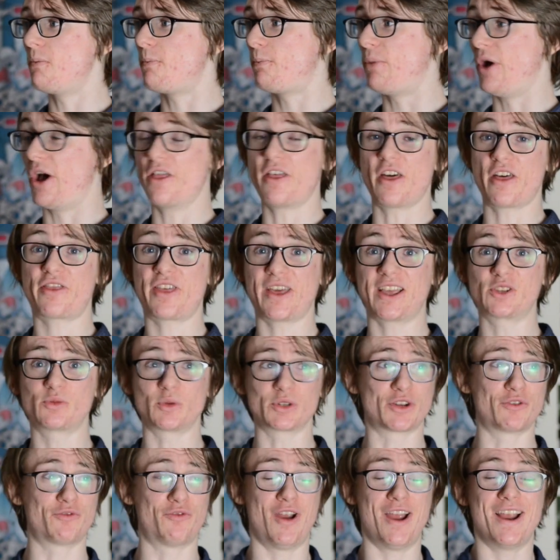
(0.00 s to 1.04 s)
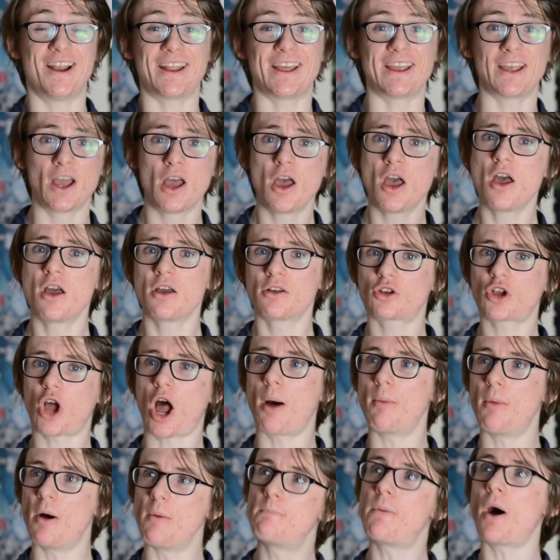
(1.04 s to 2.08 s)
but they're things which have really
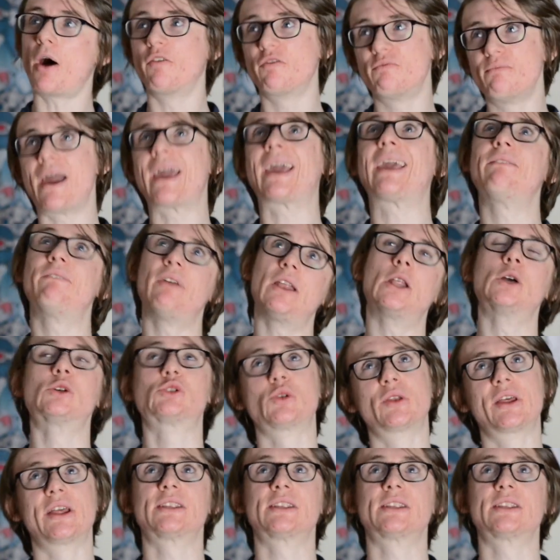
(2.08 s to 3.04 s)
come above making videos on the